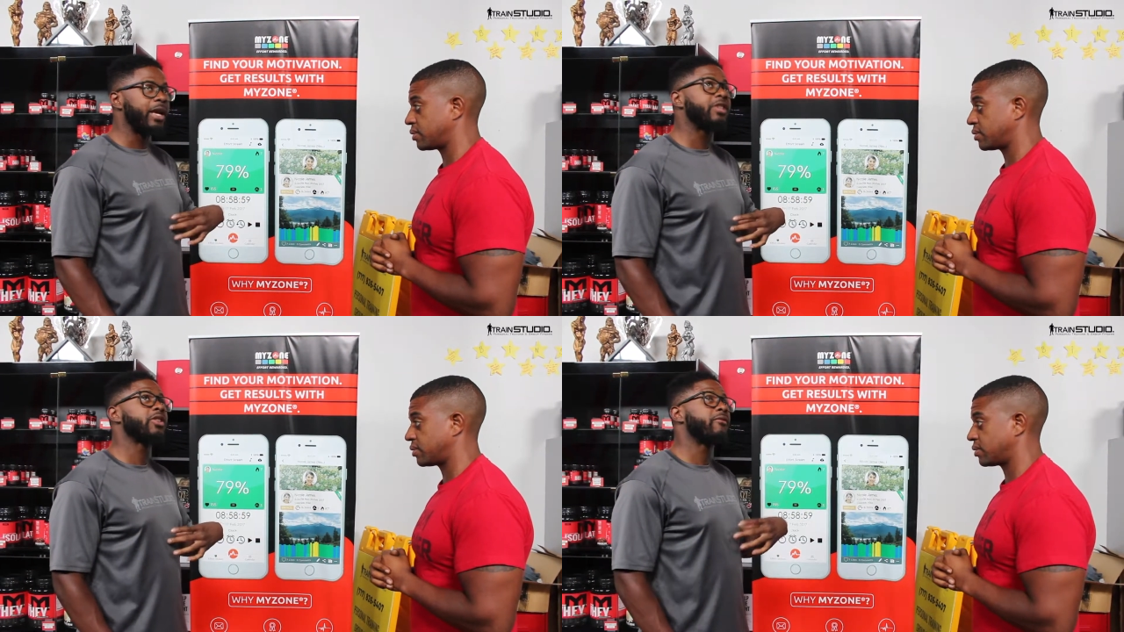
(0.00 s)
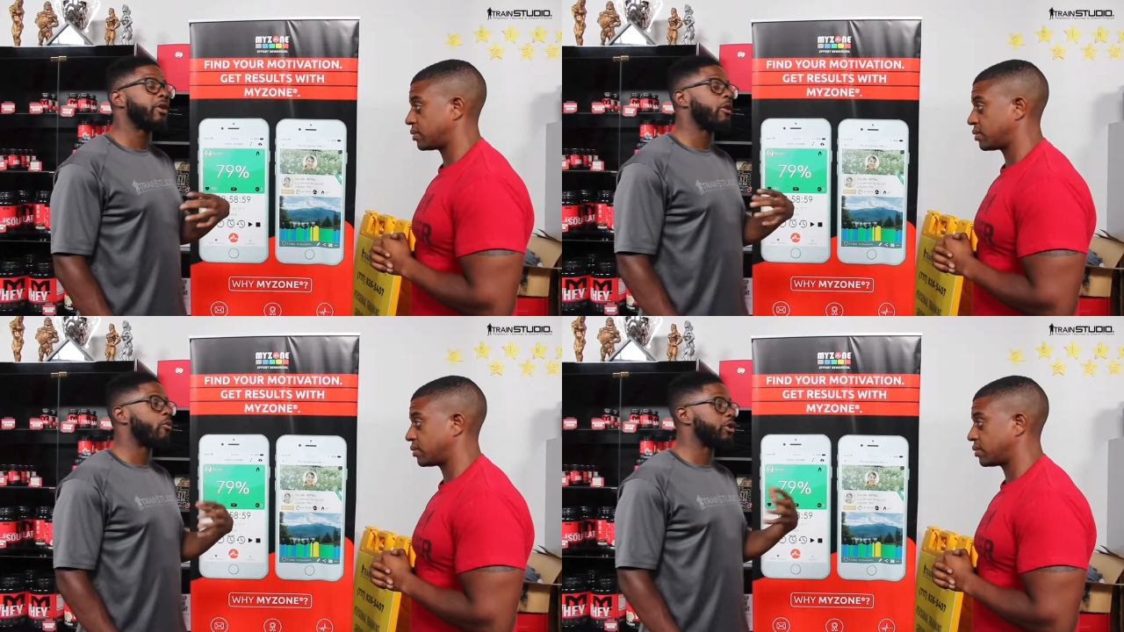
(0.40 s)
Speaker 1: actually
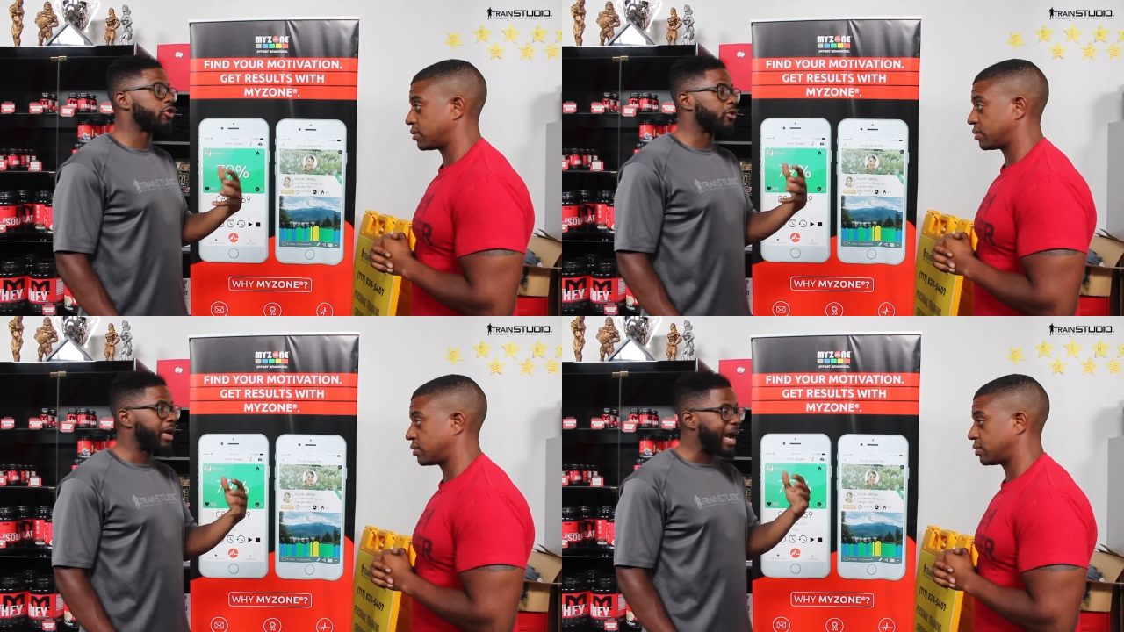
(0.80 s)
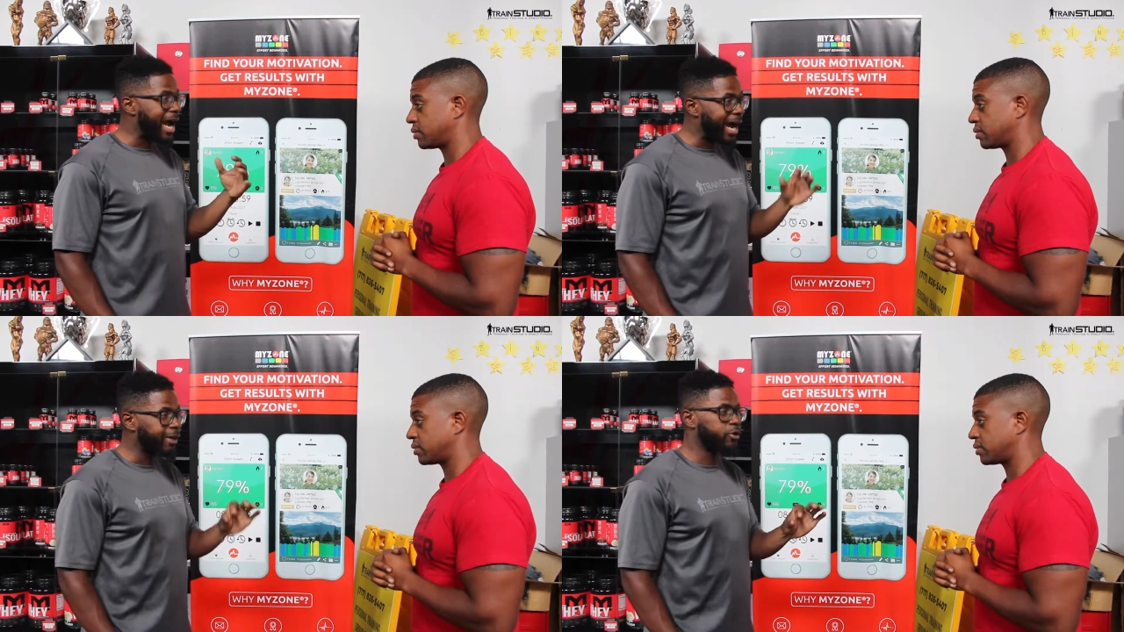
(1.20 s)
figure out what your
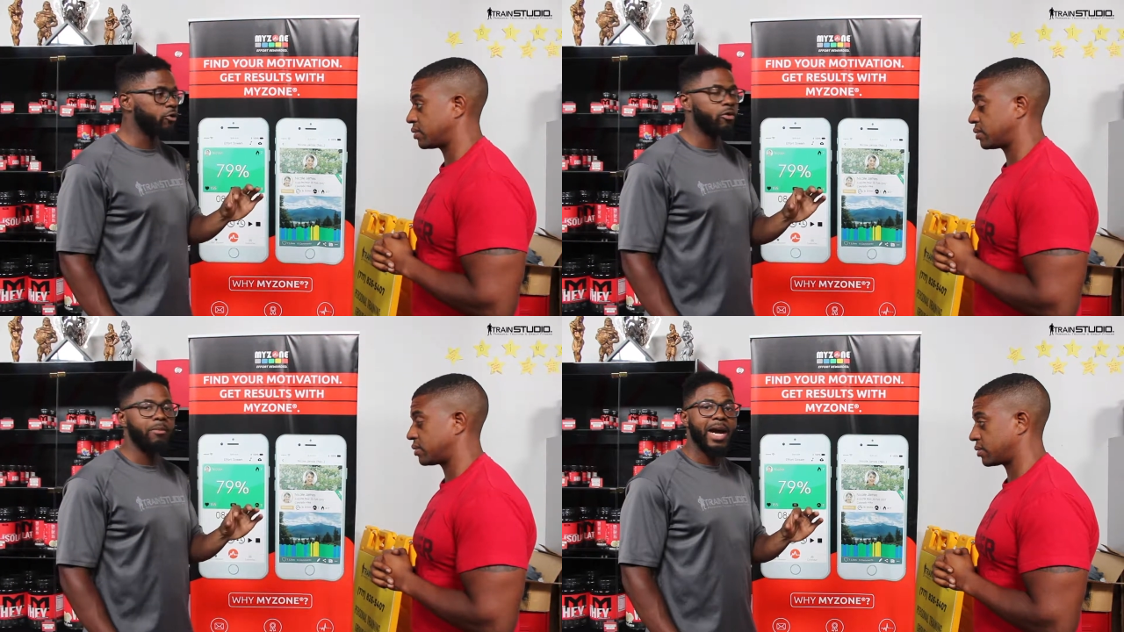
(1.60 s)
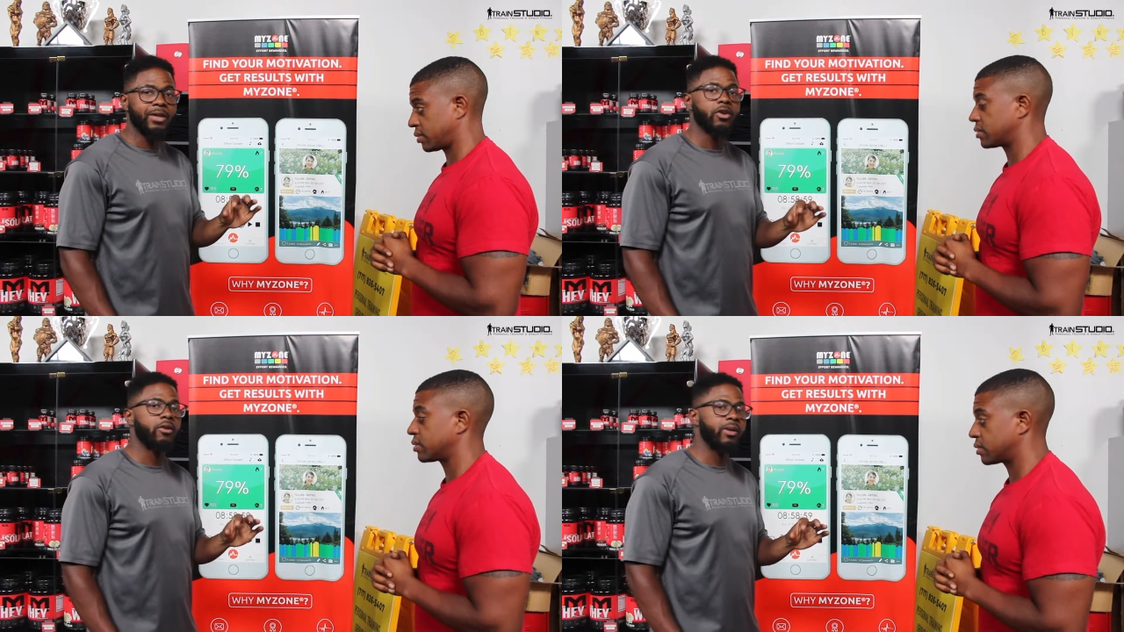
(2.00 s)
actual max
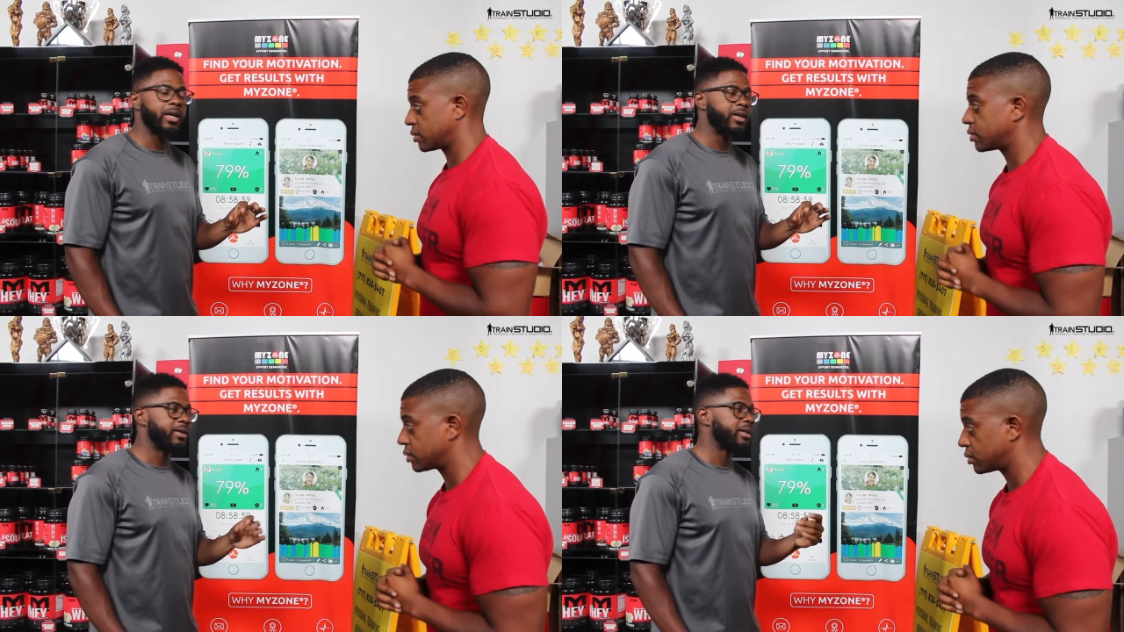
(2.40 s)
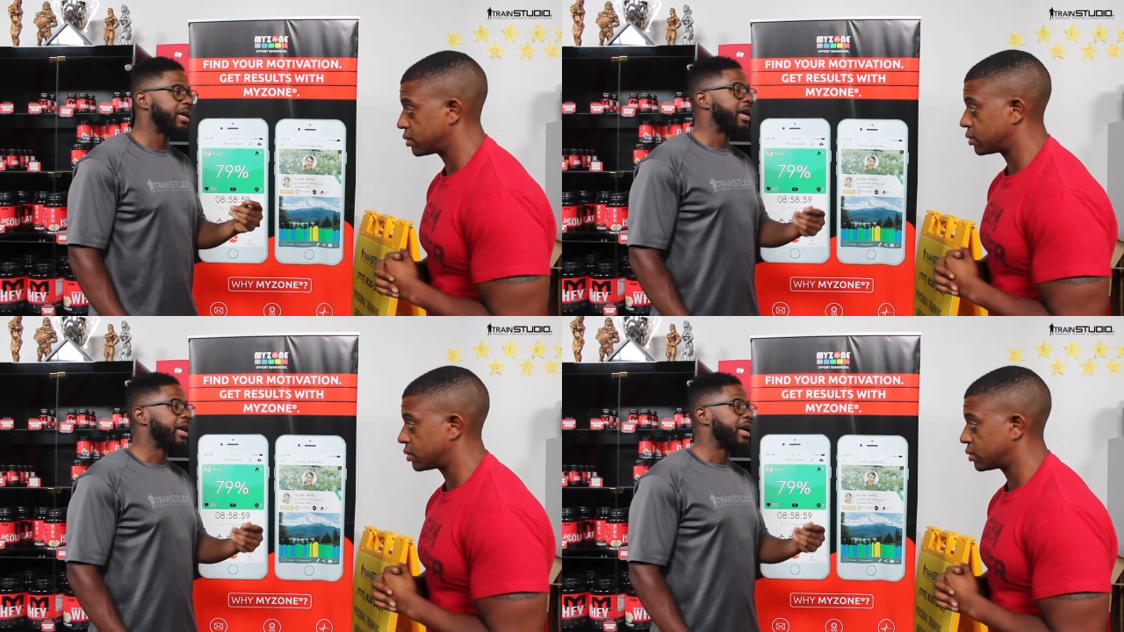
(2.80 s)
heart rate is